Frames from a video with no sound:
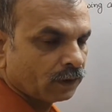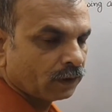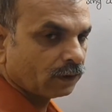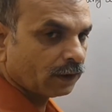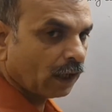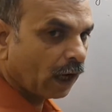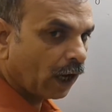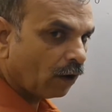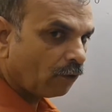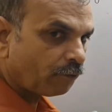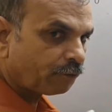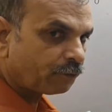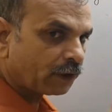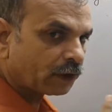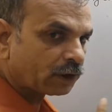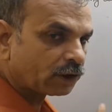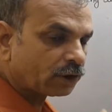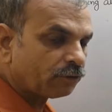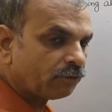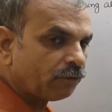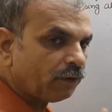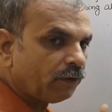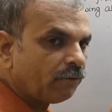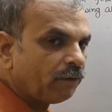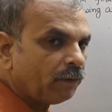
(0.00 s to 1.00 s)
Now,
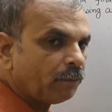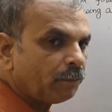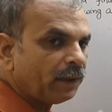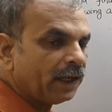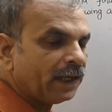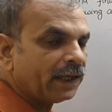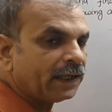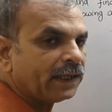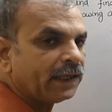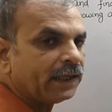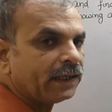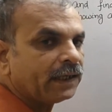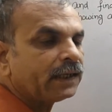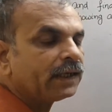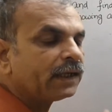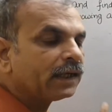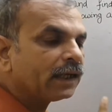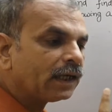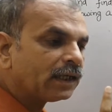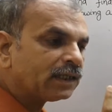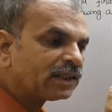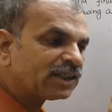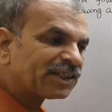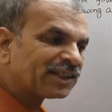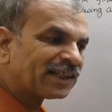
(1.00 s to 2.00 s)
first we will make it in
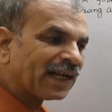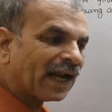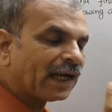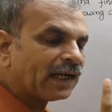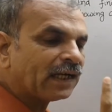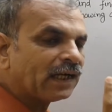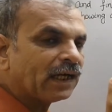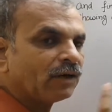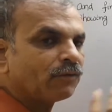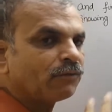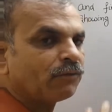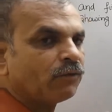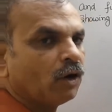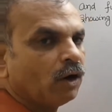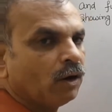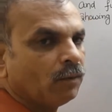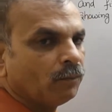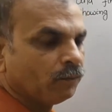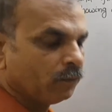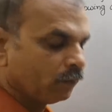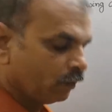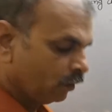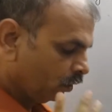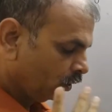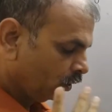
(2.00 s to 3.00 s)
a standard form.